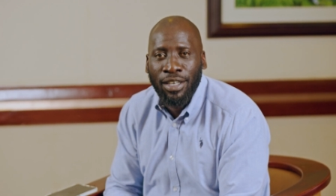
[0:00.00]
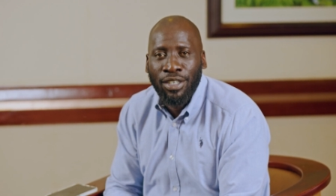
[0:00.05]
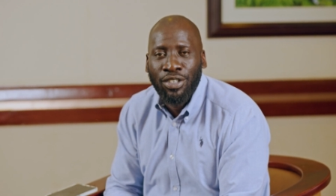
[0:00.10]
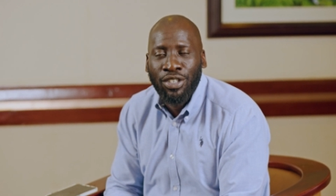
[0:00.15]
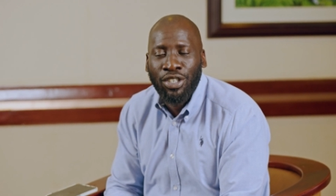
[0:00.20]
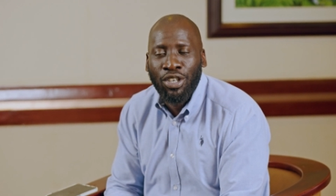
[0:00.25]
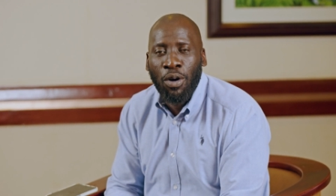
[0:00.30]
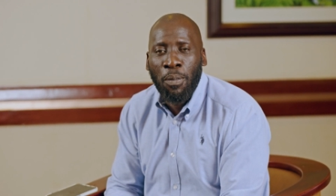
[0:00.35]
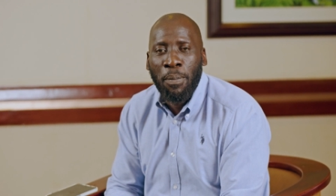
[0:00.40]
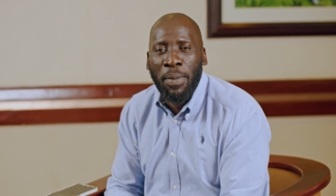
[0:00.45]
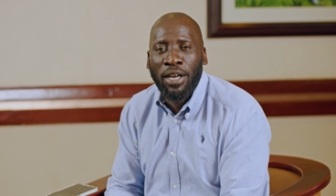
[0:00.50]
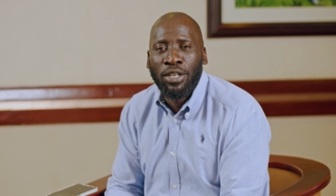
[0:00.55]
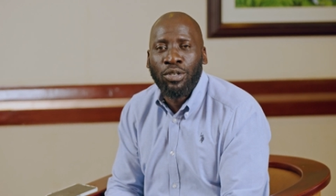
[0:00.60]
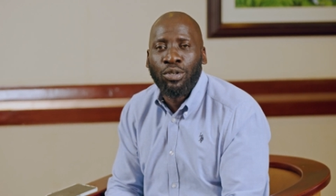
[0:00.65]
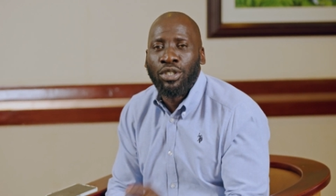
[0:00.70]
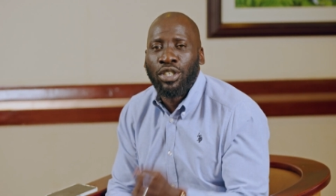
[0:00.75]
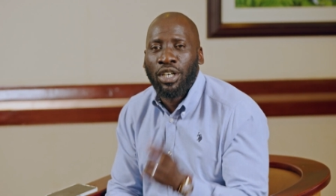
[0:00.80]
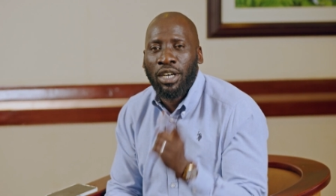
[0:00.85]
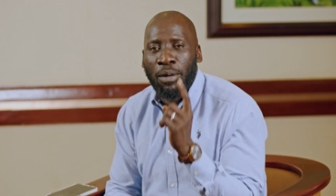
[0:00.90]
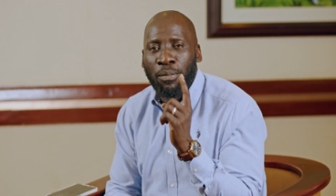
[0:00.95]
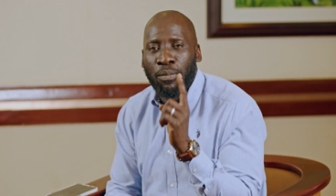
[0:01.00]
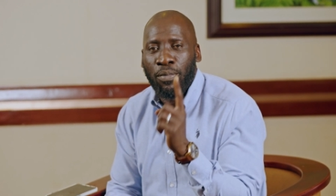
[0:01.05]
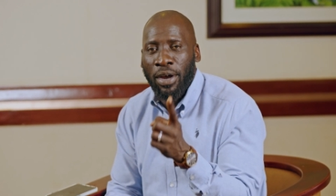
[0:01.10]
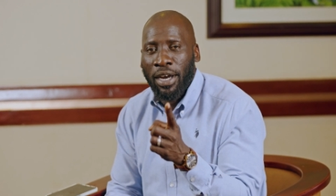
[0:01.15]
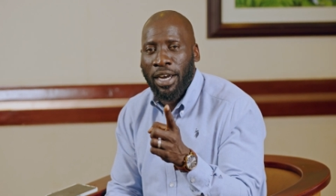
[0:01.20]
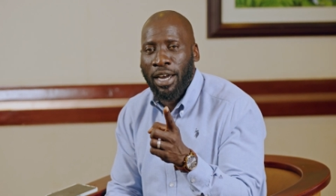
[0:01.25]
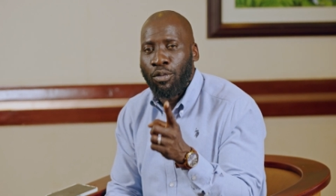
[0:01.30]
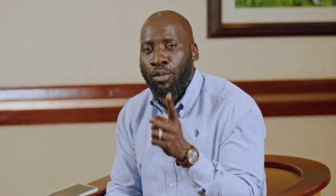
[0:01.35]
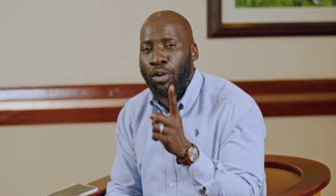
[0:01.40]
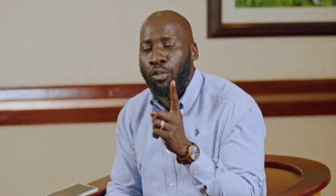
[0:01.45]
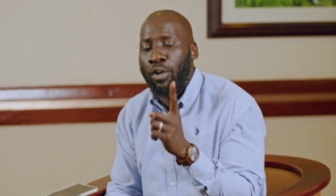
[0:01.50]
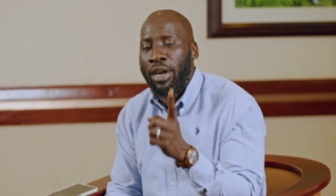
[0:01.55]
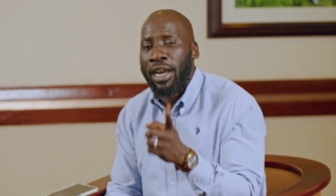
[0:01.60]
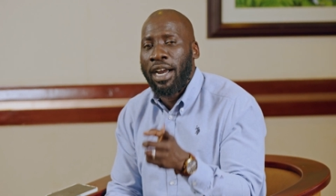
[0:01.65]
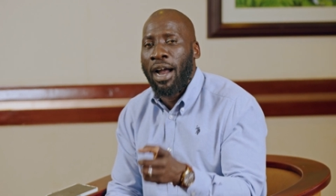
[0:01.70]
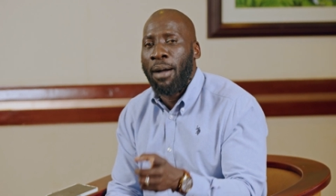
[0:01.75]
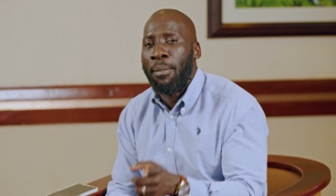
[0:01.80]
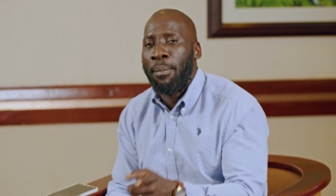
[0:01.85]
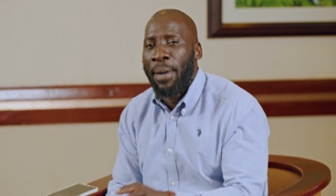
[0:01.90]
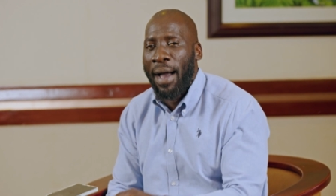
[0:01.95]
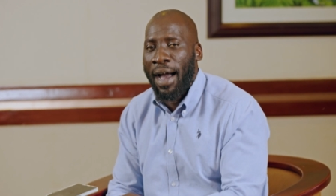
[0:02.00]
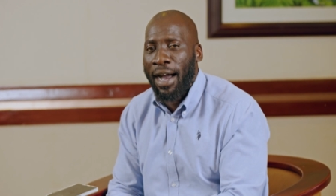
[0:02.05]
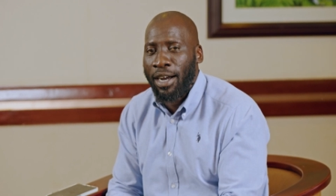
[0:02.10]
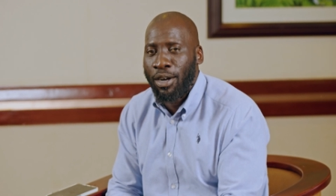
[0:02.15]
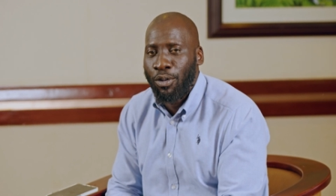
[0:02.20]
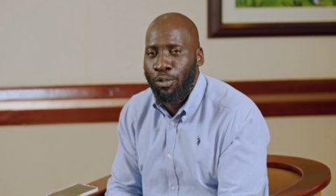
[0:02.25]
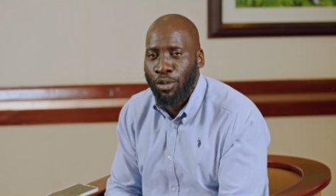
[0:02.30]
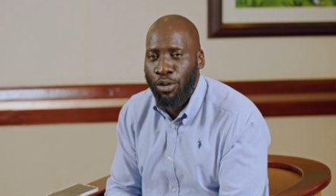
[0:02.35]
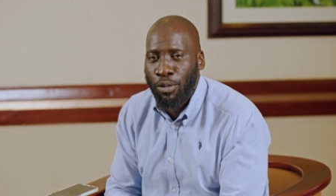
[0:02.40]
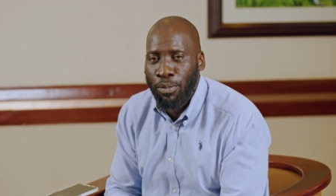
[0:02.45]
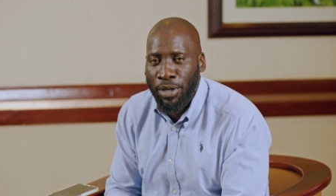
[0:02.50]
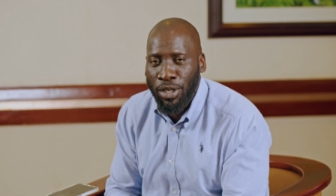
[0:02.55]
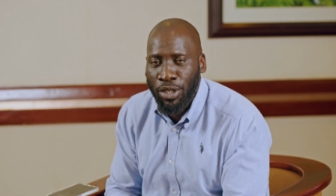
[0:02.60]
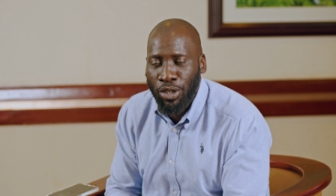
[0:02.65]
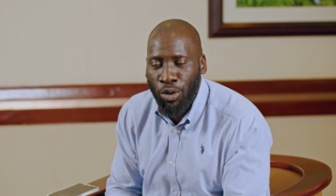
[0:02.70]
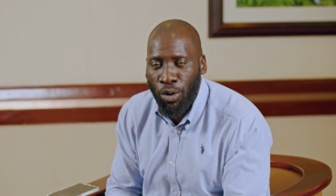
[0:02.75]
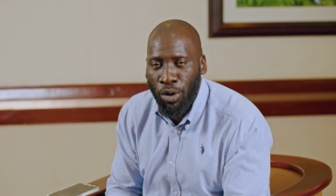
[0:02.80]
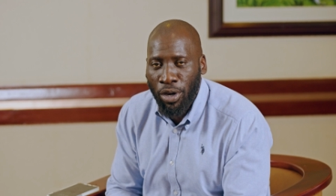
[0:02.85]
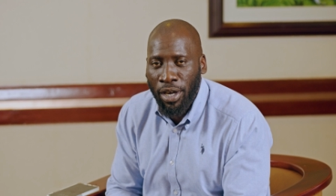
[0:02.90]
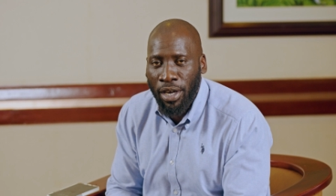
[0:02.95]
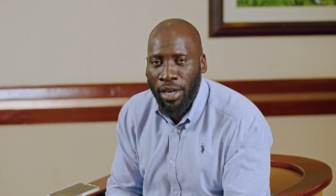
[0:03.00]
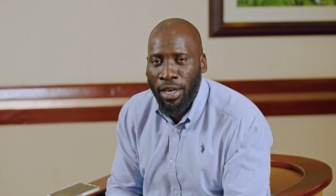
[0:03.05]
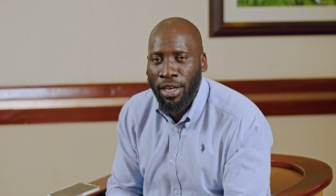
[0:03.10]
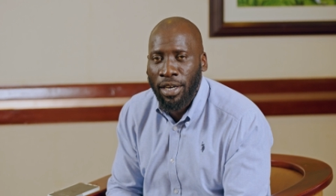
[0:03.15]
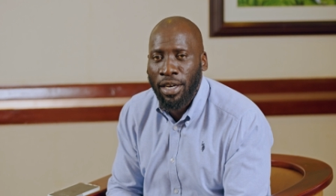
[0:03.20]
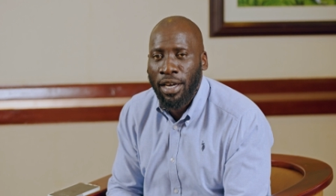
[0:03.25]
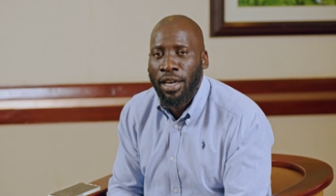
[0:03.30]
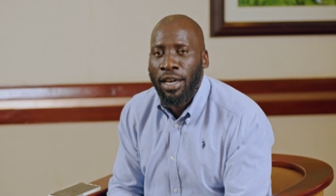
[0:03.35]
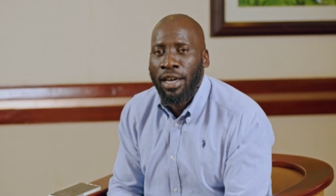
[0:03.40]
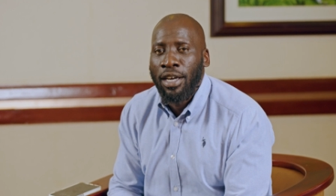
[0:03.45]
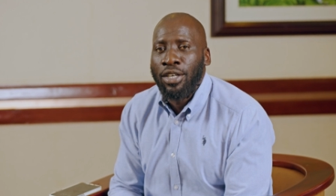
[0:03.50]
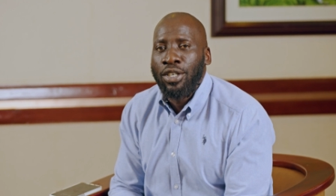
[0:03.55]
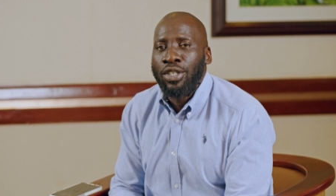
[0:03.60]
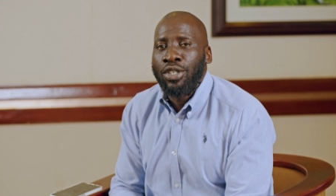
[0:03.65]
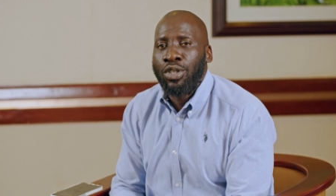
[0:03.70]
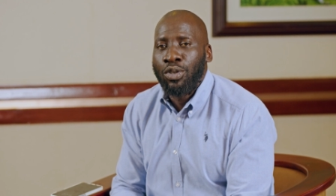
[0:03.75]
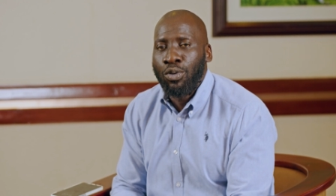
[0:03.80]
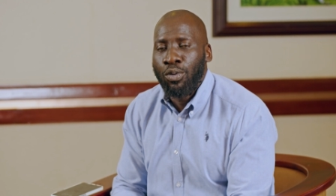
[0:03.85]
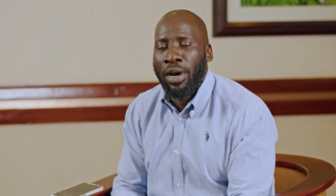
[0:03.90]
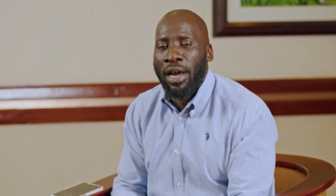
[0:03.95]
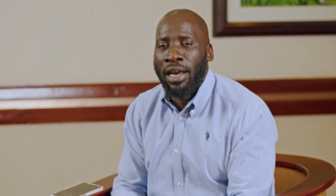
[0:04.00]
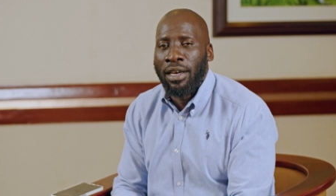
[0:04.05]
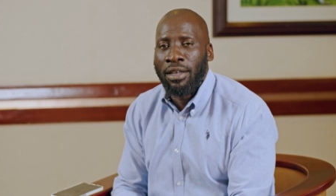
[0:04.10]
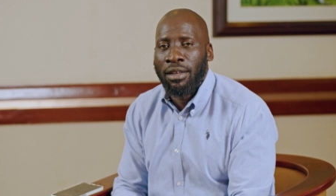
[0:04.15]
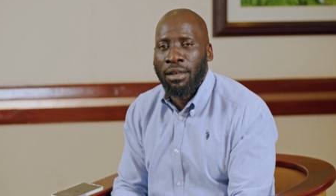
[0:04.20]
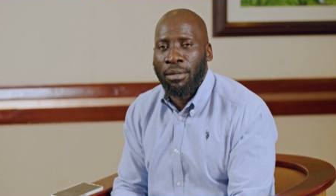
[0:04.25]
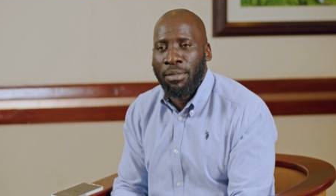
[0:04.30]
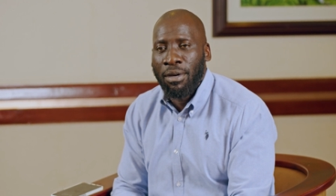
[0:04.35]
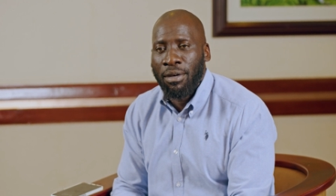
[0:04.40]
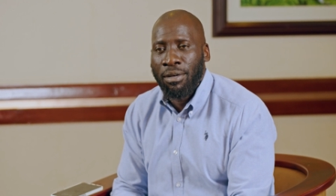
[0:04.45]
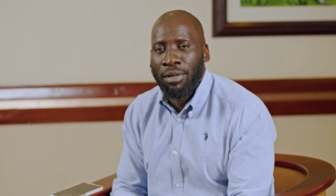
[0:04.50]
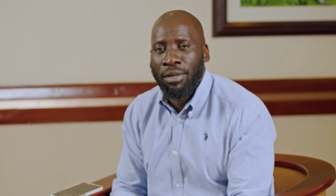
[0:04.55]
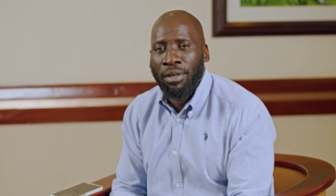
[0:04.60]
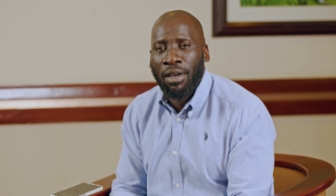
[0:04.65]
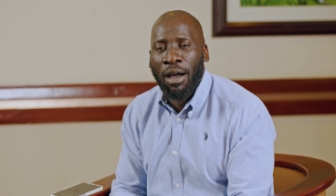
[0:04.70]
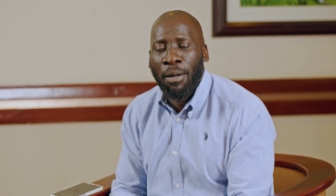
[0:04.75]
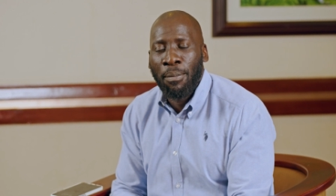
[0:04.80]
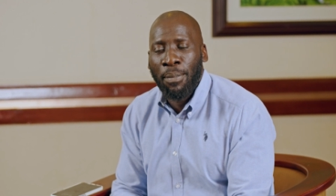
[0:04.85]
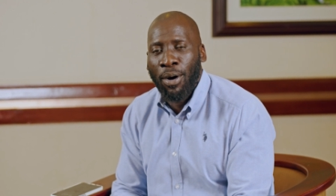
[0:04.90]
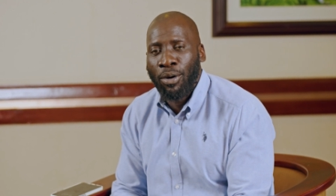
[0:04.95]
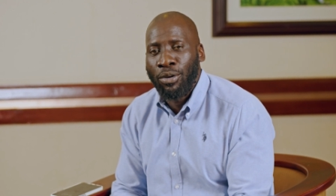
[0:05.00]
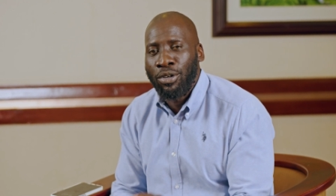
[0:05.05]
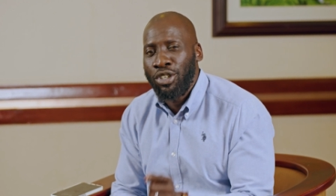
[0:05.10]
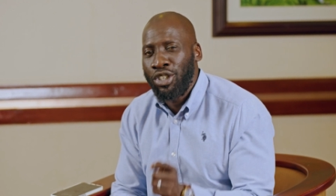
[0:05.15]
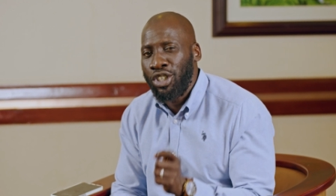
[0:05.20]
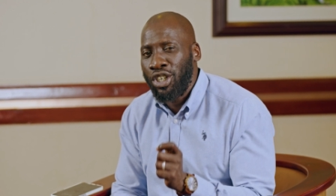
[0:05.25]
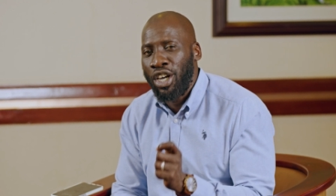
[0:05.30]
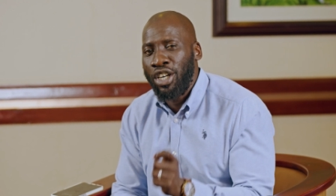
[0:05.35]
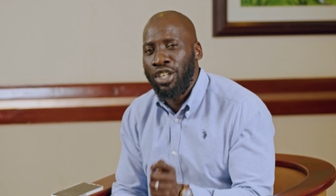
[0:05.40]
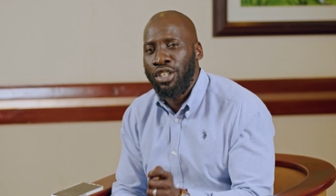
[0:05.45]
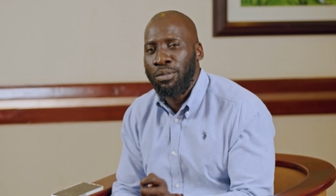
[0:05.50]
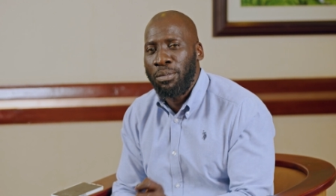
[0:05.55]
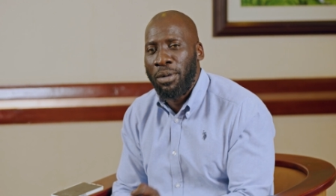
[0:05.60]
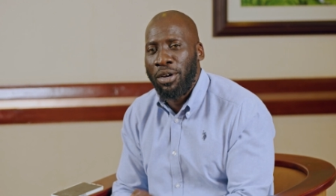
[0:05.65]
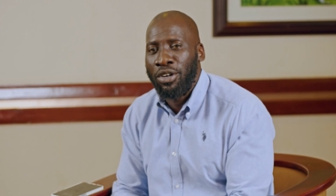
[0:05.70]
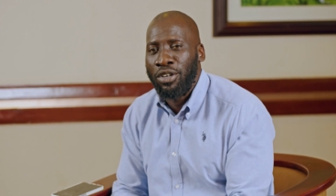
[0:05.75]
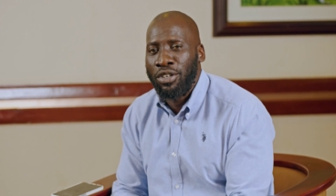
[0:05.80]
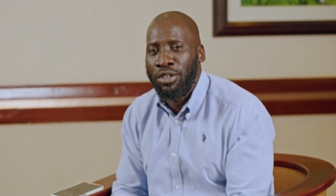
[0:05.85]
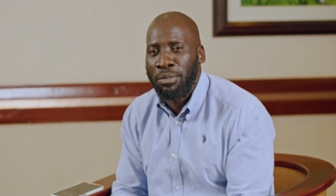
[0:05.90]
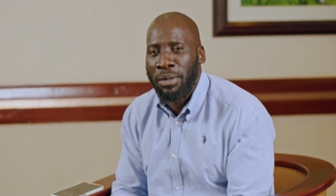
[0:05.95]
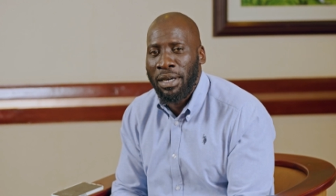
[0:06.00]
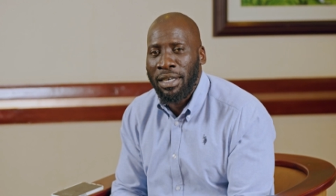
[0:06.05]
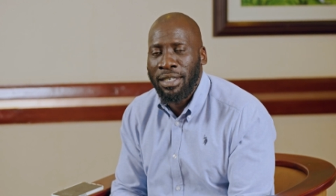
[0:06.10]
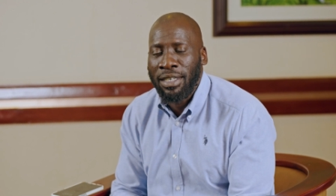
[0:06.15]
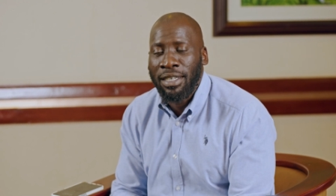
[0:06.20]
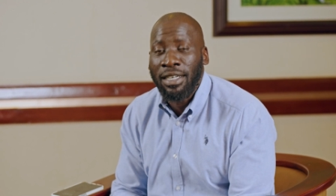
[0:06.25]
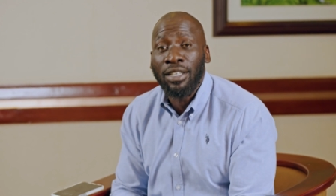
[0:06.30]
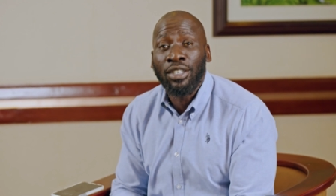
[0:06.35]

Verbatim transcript: The CEO Bench will take a break, and when we come back, we'll be talking to Elizabeth about change management.